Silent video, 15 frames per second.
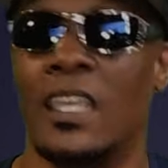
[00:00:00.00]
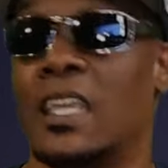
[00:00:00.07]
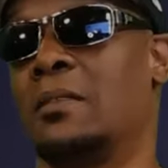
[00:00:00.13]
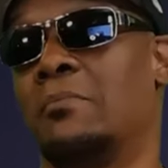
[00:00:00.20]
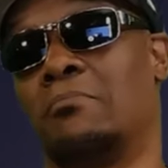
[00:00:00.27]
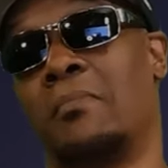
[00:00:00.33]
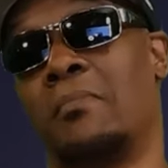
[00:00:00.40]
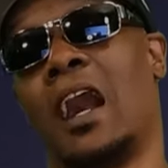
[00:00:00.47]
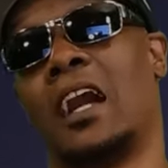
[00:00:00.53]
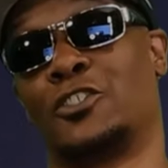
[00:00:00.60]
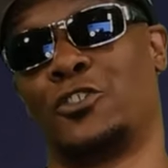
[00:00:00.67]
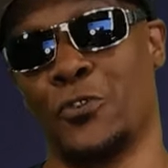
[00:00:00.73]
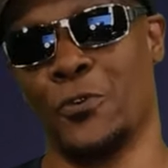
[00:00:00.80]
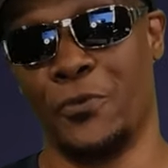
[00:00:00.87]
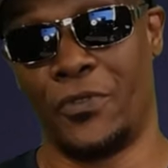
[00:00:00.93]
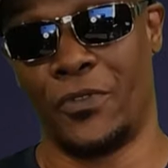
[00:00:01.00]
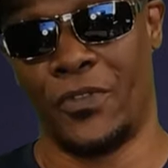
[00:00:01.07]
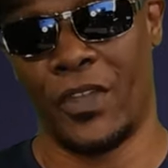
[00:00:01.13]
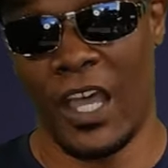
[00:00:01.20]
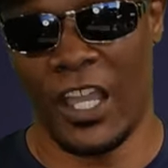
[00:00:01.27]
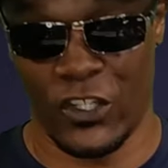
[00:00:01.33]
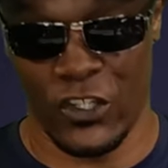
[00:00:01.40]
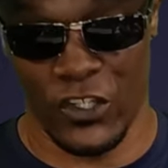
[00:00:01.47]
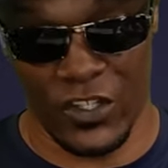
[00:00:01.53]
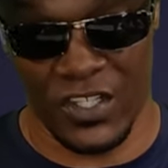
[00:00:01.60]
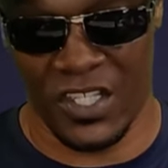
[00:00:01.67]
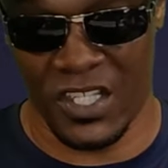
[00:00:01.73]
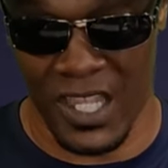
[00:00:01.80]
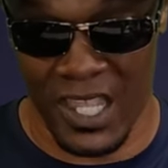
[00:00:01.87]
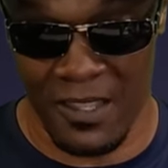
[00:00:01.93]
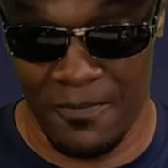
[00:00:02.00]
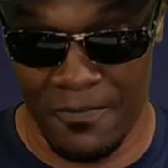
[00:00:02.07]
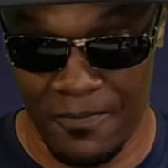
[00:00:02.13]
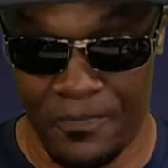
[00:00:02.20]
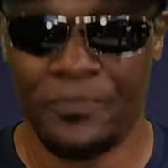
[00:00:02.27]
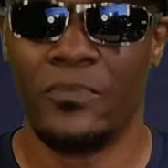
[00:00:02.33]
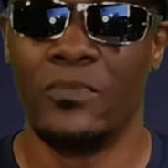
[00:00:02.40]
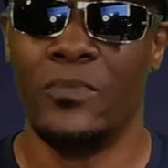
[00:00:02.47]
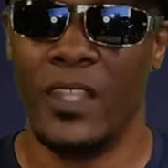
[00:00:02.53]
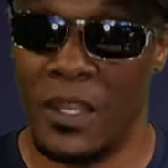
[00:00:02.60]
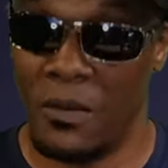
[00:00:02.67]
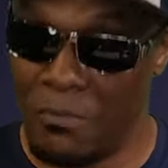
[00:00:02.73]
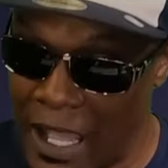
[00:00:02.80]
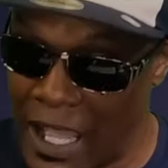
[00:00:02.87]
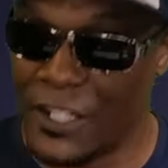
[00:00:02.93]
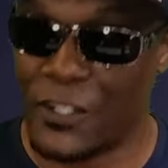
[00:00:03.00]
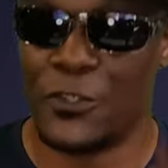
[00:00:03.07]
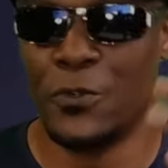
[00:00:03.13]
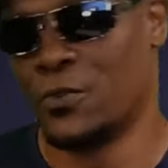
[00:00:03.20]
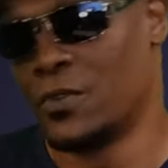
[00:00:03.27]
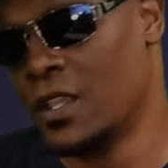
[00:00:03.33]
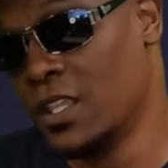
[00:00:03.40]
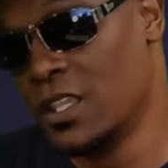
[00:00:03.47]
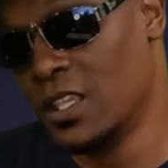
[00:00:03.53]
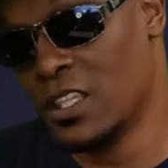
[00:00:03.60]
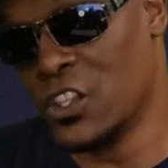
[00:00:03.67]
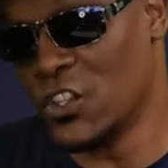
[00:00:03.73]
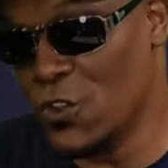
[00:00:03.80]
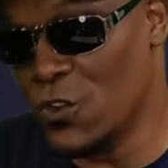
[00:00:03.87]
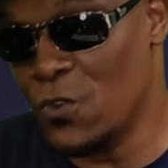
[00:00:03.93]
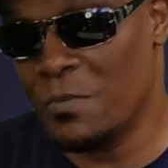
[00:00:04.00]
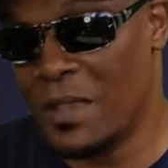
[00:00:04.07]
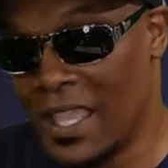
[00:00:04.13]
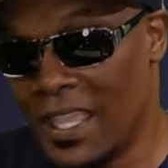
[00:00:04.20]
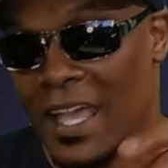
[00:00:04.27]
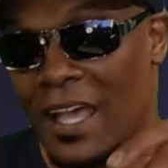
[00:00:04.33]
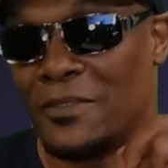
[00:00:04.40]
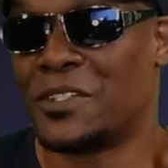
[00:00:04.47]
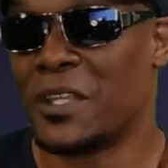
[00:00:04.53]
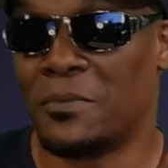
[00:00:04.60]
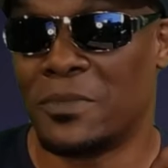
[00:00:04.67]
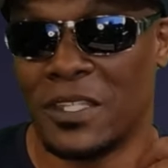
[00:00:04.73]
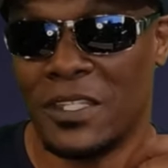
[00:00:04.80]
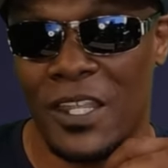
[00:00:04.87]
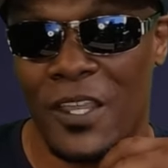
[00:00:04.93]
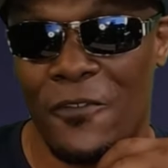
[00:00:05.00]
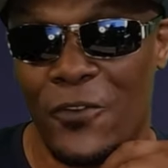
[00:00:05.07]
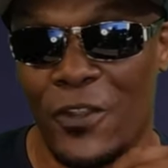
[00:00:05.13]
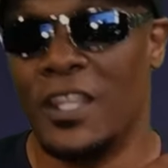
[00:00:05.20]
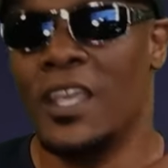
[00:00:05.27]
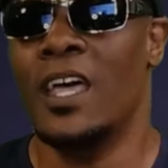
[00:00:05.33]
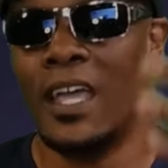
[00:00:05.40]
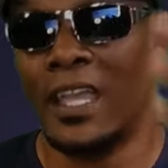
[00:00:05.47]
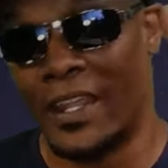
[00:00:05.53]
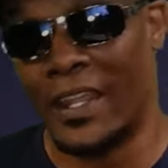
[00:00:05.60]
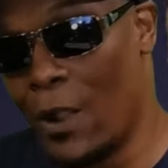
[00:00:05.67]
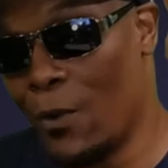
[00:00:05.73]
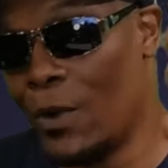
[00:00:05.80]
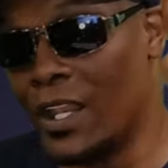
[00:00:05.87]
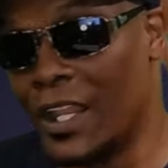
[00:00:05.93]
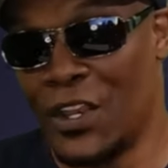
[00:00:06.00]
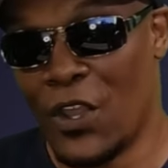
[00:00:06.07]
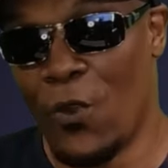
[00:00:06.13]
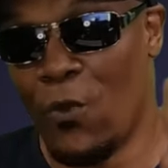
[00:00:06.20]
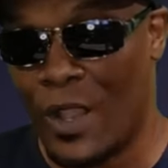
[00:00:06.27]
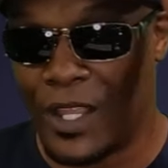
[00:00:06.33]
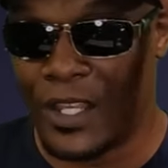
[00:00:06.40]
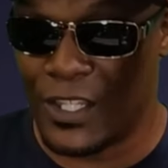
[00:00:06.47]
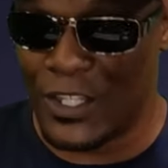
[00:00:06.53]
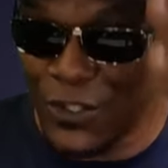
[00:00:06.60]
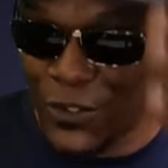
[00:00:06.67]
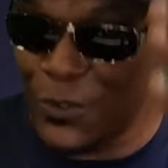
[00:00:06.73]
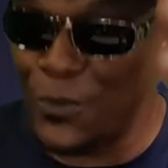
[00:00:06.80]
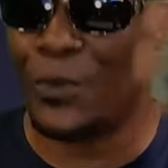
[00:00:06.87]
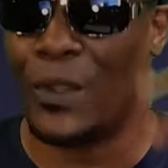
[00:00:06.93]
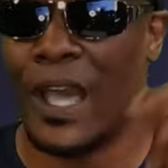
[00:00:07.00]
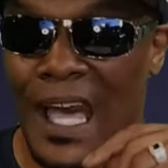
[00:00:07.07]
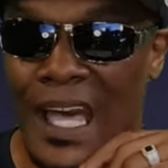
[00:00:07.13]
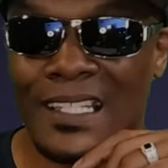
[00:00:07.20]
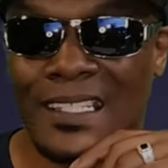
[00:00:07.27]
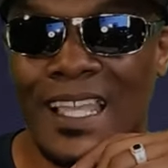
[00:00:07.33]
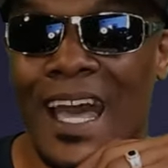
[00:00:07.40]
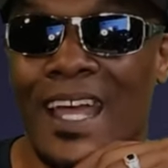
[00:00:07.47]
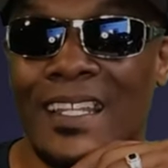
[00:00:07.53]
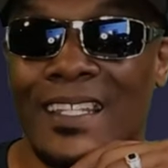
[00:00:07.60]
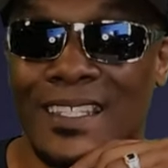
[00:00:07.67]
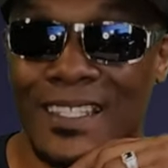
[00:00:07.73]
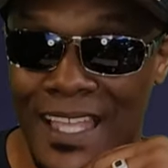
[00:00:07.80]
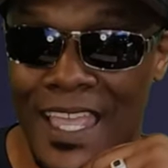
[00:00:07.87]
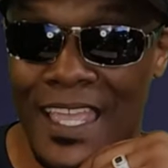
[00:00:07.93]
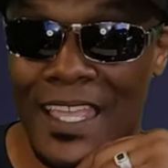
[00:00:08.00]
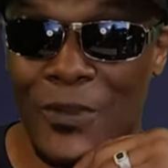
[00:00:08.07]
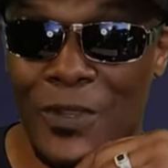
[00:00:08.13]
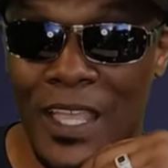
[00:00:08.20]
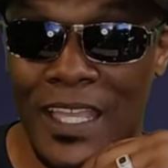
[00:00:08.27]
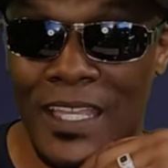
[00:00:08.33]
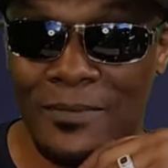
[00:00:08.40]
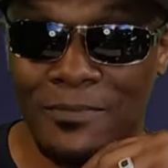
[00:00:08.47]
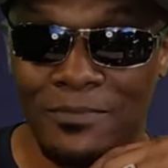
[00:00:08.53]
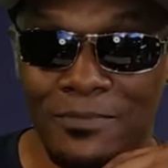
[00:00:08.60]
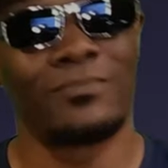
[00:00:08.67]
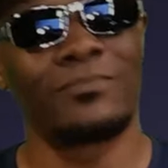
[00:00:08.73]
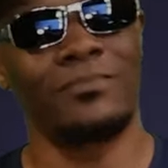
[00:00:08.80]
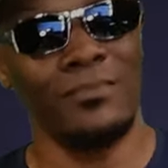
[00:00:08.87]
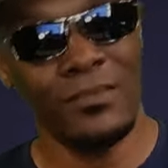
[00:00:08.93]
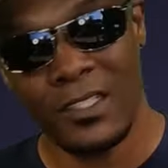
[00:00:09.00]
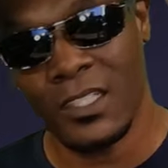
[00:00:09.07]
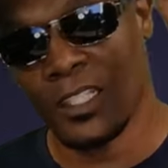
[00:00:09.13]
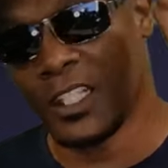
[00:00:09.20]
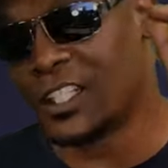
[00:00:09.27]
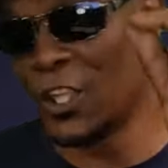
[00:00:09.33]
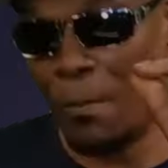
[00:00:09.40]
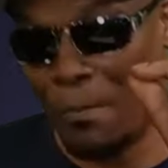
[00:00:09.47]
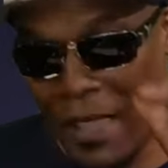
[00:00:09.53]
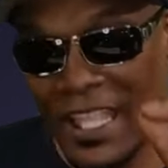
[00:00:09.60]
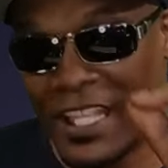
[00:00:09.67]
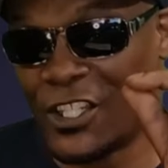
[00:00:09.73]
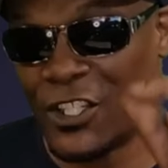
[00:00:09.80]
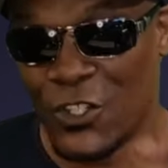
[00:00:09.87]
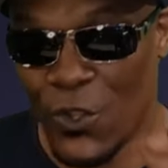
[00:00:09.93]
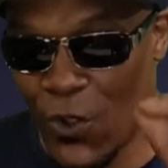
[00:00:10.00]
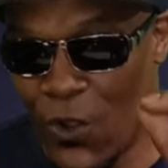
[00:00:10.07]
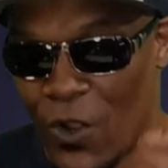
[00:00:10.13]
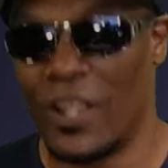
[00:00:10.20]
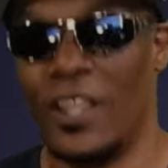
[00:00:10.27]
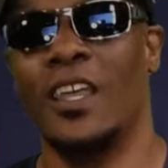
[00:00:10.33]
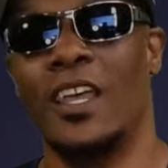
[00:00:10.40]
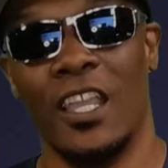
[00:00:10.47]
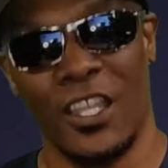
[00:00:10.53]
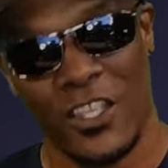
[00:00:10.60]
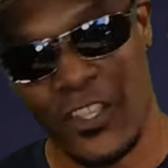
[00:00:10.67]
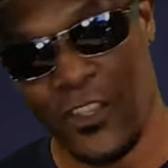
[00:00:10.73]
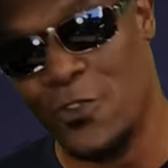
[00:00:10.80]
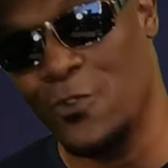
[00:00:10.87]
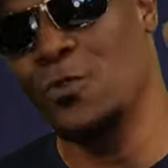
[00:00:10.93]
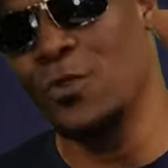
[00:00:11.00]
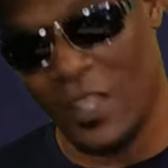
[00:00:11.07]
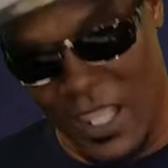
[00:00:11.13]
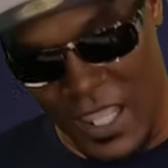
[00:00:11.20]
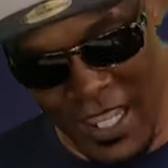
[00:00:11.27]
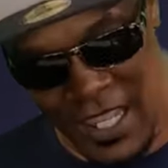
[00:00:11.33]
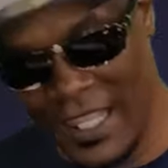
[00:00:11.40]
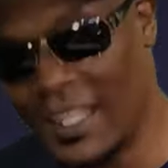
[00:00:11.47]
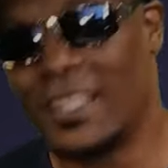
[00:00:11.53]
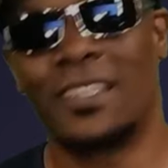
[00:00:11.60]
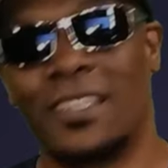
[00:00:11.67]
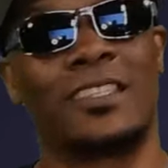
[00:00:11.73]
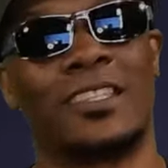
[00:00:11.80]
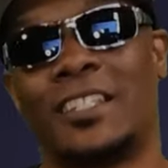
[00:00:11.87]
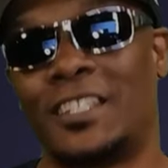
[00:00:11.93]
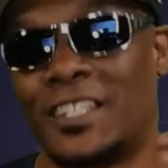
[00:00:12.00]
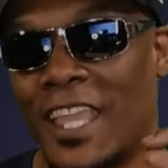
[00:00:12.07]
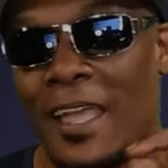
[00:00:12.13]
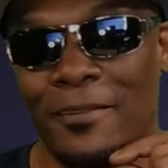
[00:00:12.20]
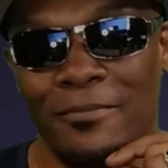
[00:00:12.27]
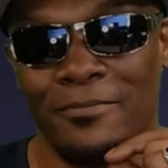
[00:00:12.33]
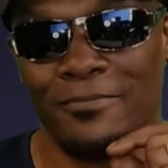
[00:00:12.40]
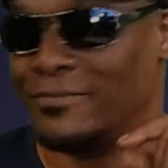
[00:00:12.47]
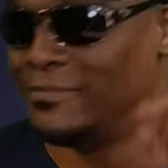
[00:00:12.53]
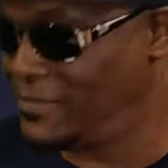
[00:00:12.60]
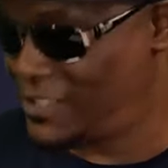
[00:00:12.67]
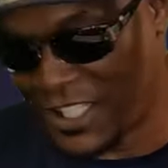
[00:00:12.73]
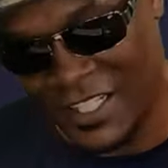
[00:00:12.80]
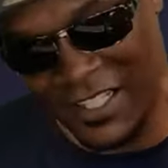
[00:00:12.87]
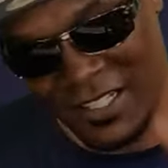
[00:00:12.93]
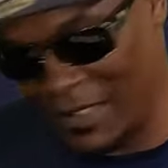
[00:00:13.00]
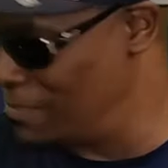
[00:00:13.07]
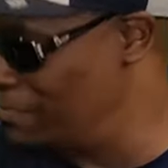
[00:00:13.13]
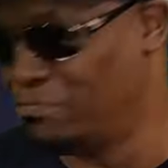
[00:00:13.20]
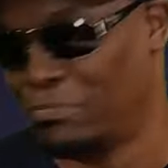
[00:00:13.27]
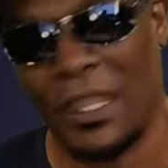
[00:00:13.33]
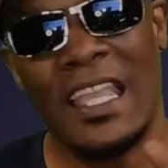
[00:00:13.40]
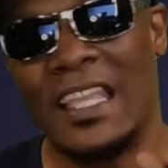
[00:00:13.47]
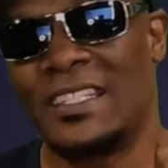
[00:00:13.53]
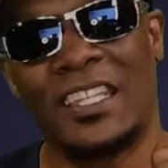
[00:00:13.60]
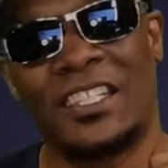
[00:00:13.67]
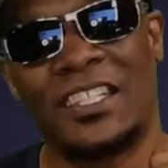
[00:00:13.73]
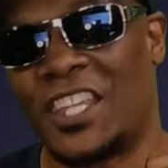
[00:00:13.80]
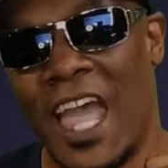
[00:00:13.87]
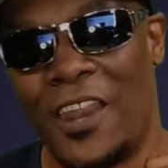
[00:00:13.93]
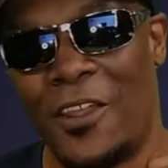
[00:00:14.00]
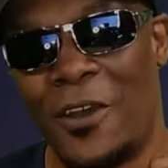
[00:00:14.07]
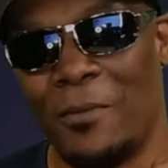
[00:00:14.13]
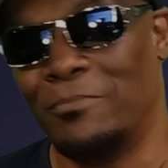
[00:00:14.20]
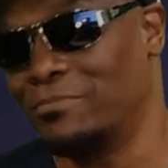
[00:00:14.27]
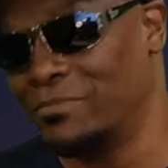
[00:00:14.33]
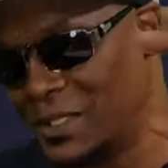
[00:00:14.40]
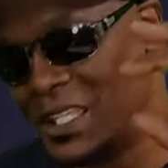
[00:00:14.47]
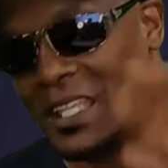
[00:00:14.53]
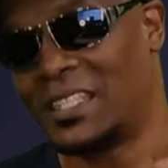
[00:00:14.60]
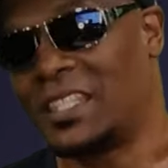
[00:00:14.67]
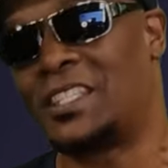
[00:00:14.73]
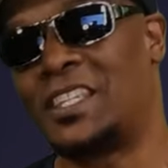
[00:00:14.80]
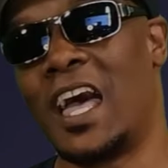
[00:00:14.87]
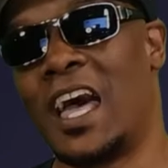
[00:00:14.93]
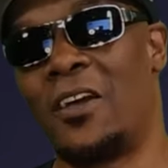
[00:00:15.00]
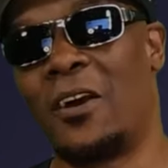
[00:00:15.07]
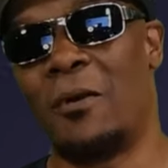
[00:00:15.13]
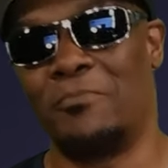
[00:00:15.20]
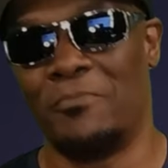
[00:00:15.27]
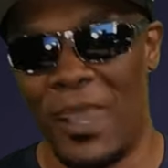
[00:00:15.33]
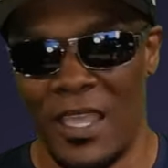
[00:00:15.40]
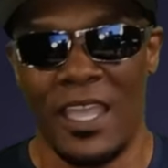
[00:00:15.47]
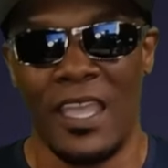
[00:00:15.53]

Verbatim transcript: in my truth, I should say. In my truth. You may have something different, and I want to know what you guys got to say, okay? So make sure you hit the chat, just blaze the chat up, hit the chat up,